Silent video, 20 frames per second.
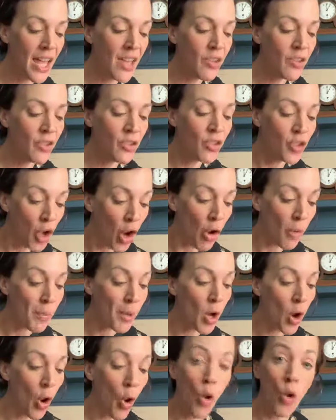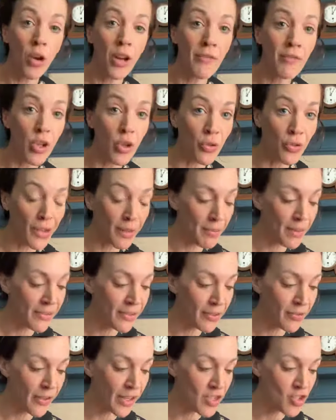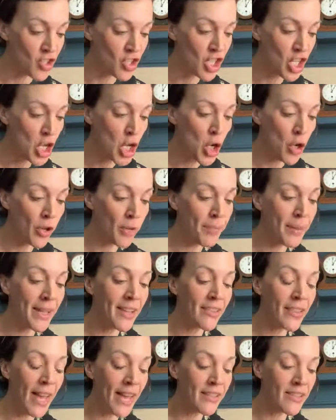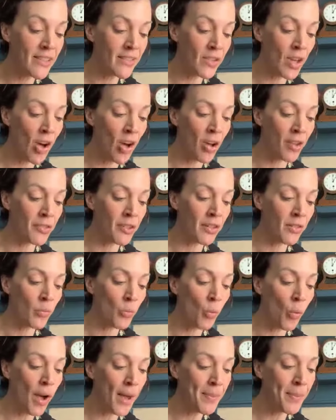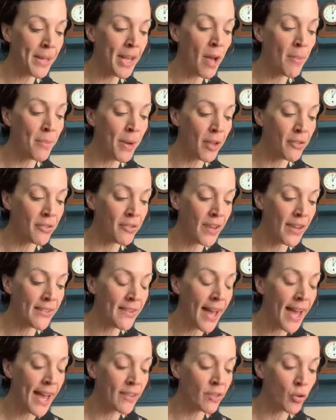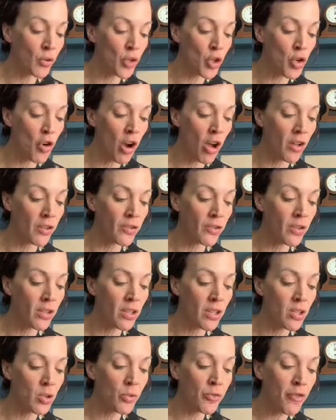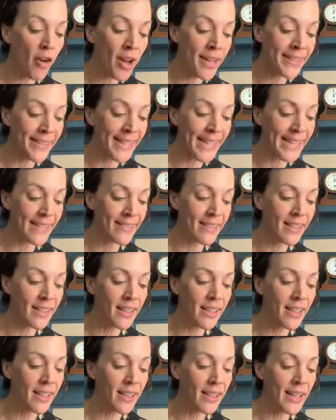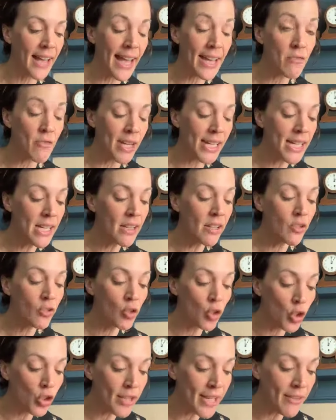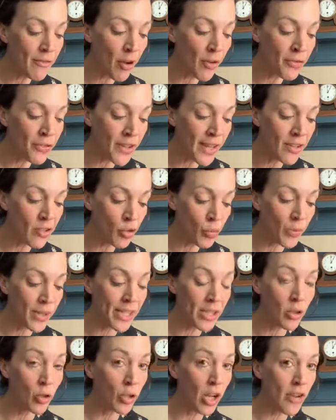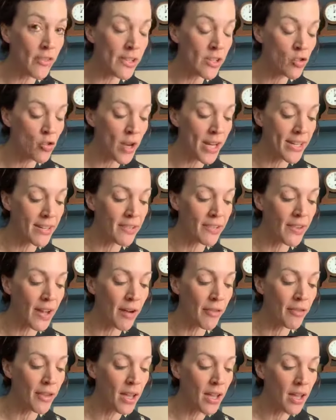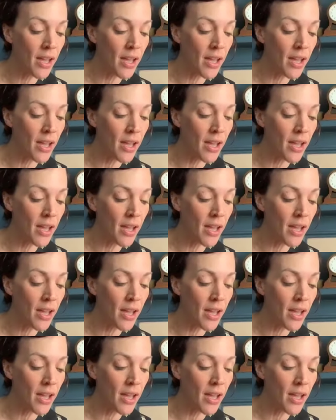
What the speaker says: "Stop, all of you," said Mrs. Finch, who had been attending to Arden, wiping her blood-stained hands on the grass. "You'll frighten it. Henry, do leave off saying sweet, you'll only strain yourself.